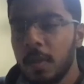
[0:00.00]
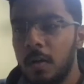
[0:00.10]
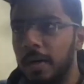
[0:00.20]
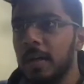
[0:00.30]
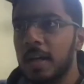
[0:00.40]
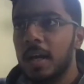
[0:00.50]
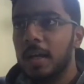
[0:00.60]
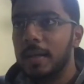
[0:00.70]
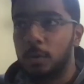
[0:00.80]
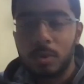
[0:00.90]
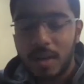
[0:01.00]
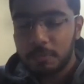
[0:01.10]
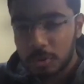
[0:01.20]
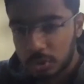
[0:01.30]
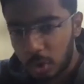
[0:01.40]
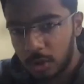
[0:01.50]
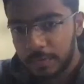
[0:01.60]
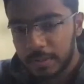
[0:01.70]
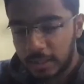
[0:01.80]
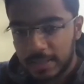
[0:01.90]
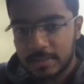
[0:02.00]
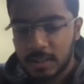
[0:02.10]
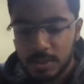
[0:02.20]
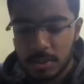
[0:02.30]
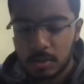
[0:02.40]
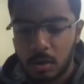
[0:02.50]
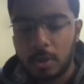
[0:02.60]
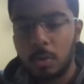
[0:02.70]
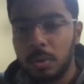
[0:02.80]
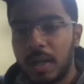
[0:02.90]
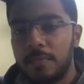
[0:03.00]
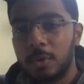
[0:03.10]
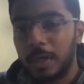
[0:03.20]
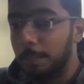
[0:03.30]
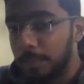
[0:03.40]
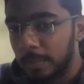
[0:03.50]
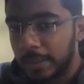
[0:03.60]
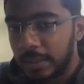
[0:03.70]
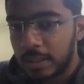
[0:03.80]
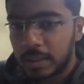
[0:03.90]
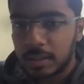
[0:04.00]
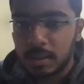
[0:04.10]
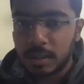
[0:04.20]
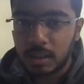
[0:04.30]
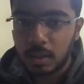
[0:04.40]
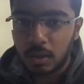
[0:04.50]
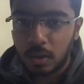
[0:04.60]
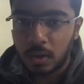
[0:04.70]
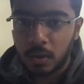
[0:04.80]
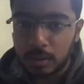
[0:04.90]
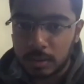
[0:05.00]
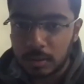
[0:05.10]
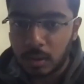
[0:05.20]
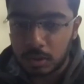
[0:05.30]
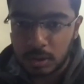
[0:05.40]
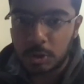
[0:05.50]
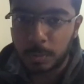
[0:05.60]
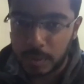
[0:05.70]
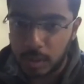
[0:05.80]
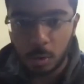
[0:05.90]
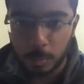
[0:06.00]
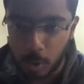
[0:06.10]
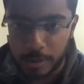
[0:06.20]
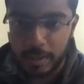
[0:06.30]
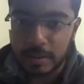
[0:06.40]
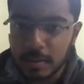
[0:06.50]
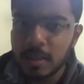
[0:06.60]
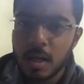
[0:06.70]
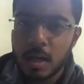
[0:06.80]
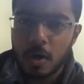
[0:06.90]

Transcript: All right. You don't have to solve it as such, or you don't have to implement it on the Jupyter notebook or anything.